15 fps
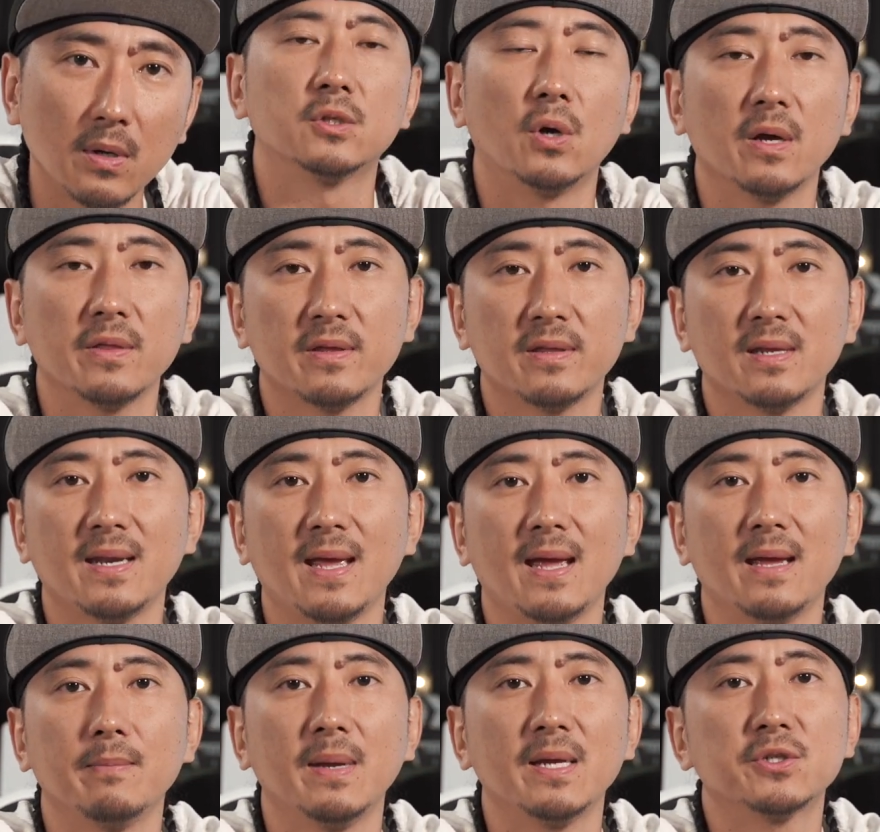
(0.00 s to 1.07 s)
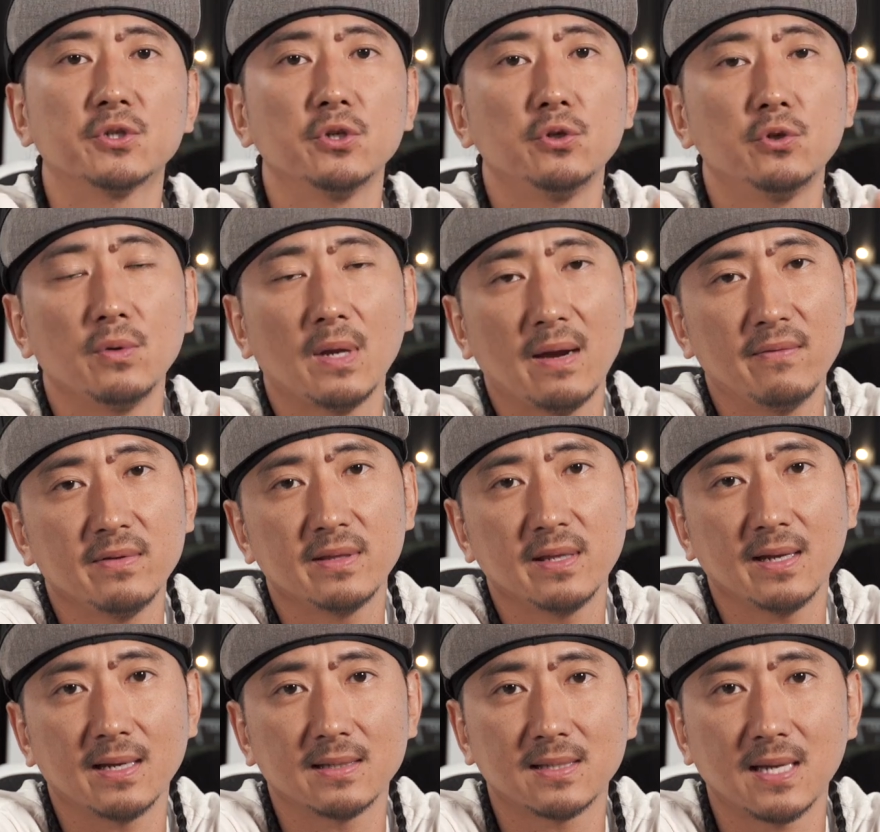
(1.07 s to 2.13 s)
So other than that, make sure you do
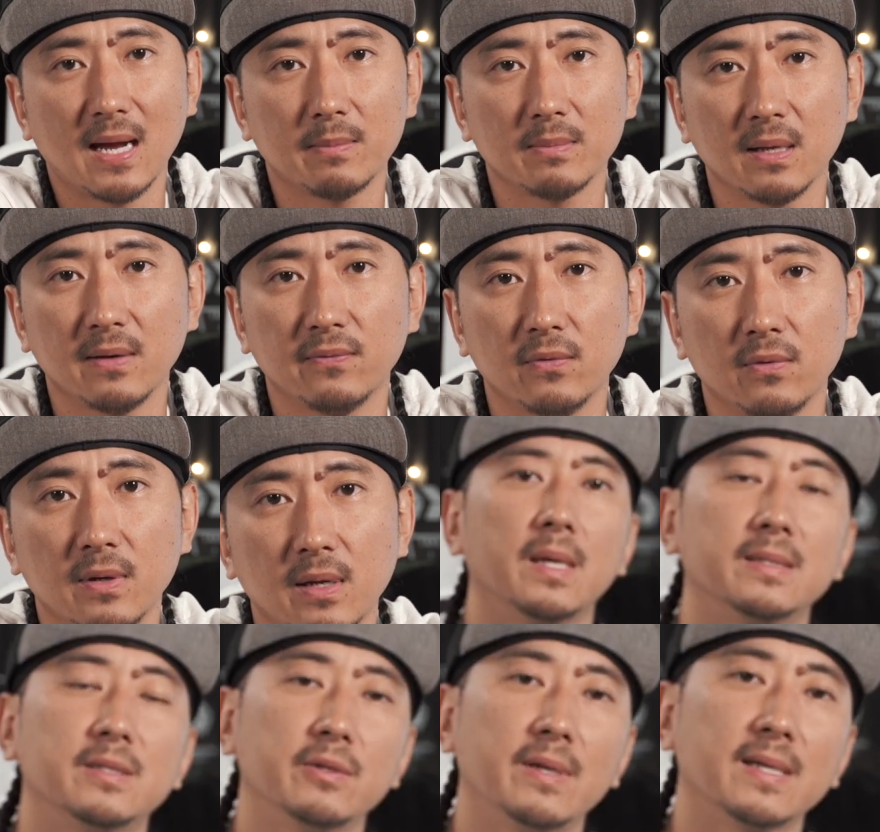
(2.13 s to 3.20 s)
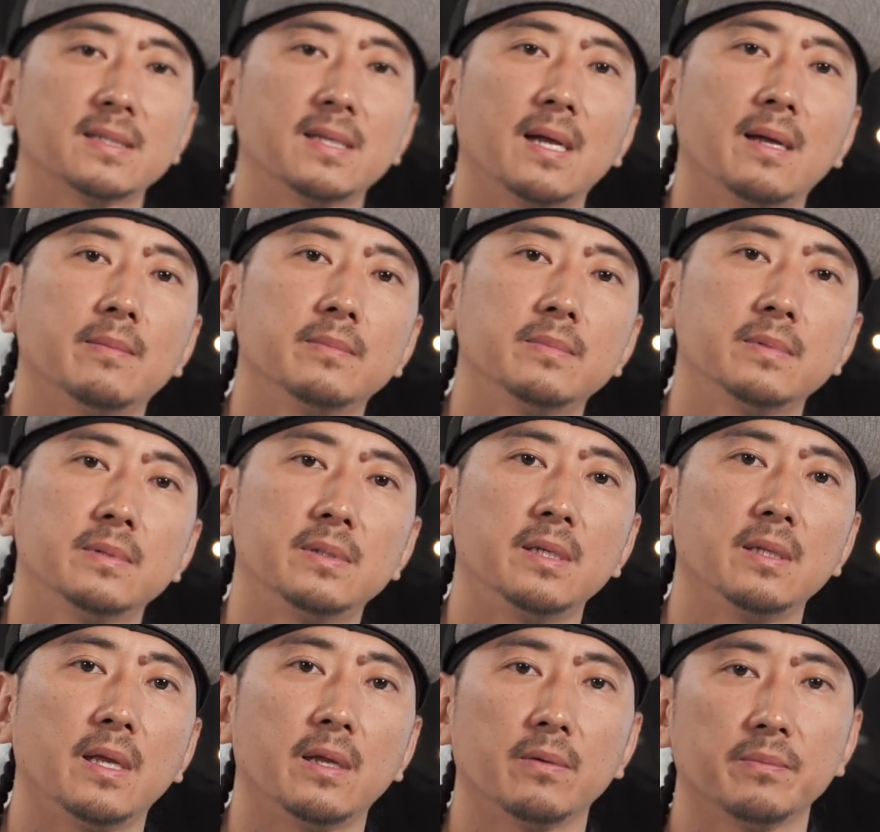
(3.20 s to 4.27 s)
everything at top level. Until next time, see
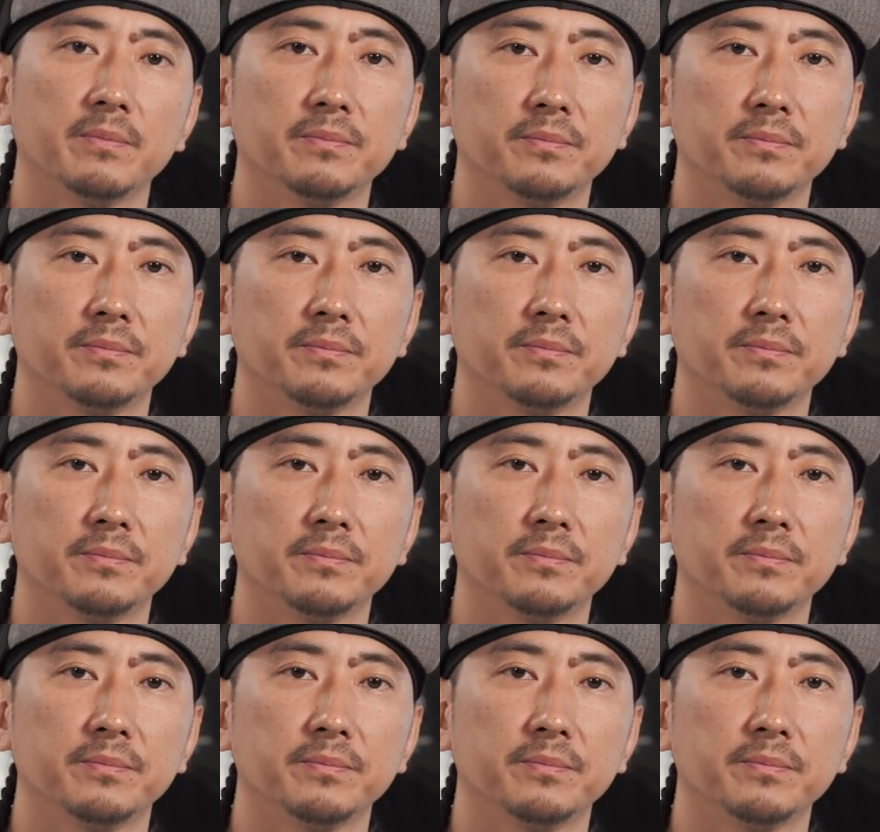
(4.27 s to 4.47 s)
you later.